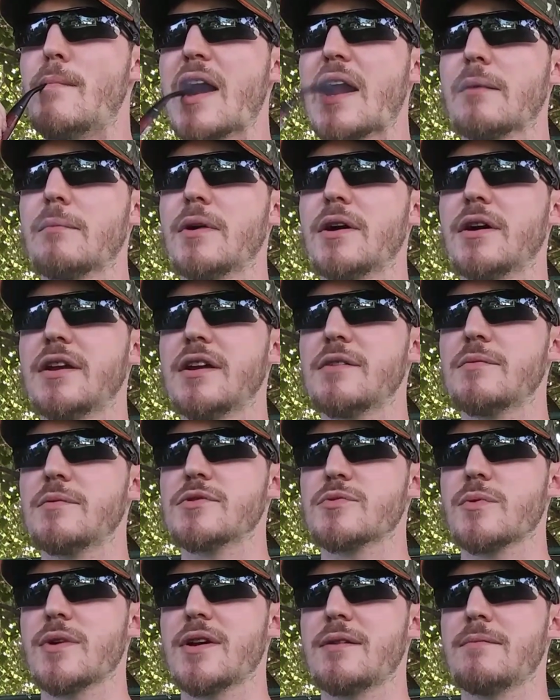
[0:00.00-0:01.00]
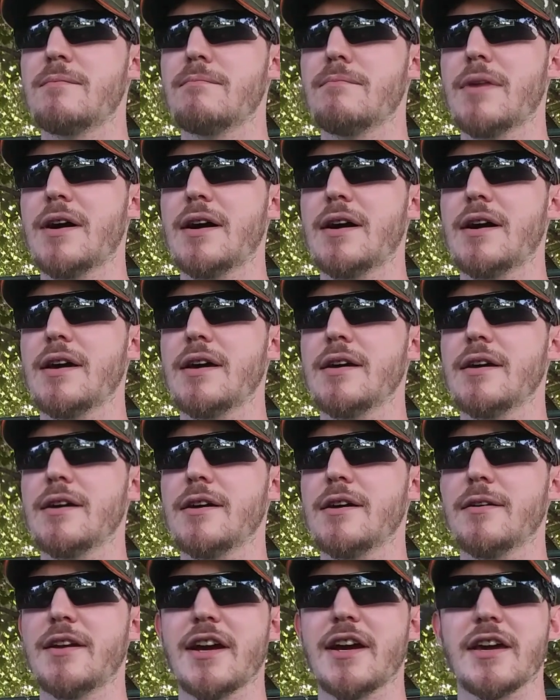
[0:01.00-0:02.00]
But it was written by,
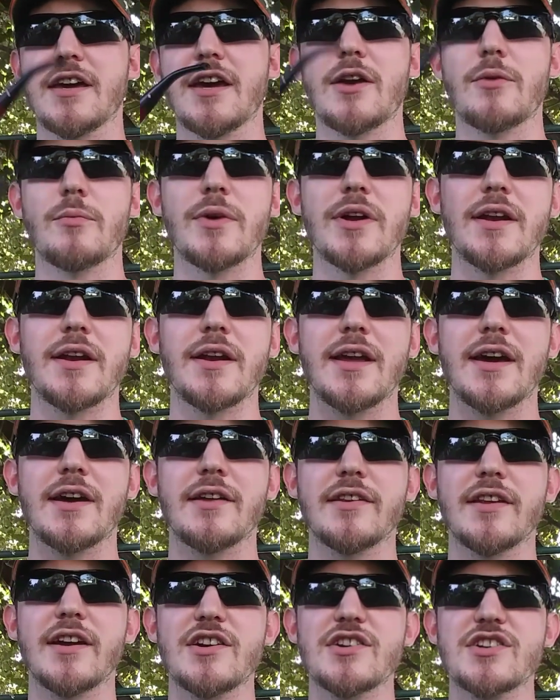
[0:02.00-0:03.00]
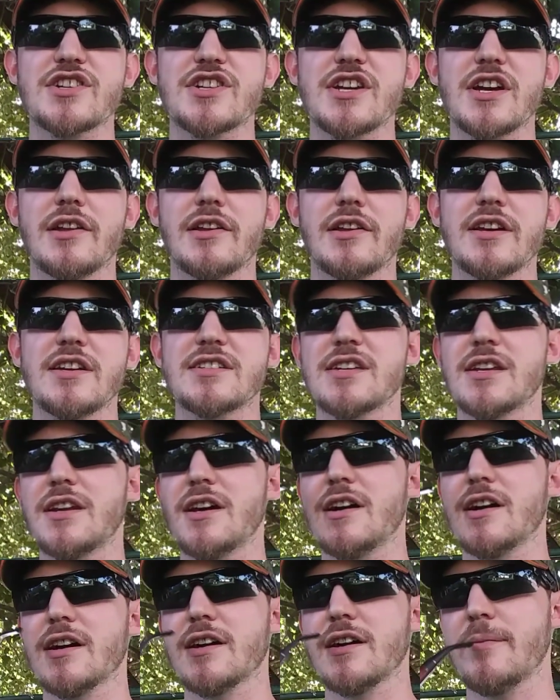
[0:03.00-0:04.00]
and I got it written down there, Shelley
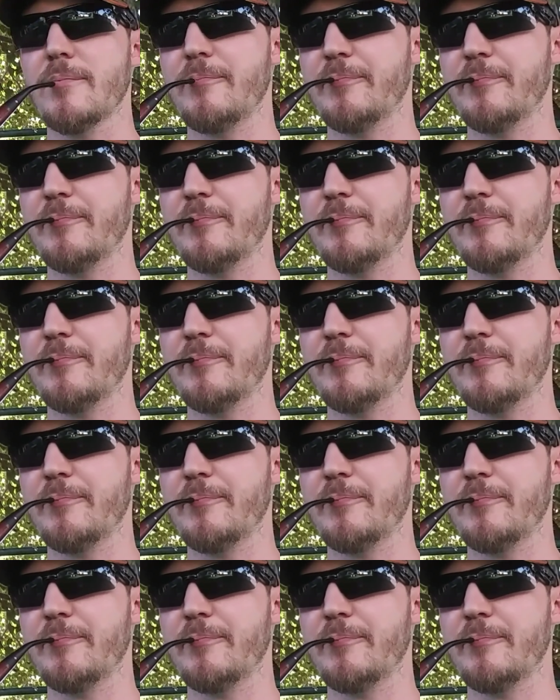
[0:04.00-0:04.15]
Tanaka.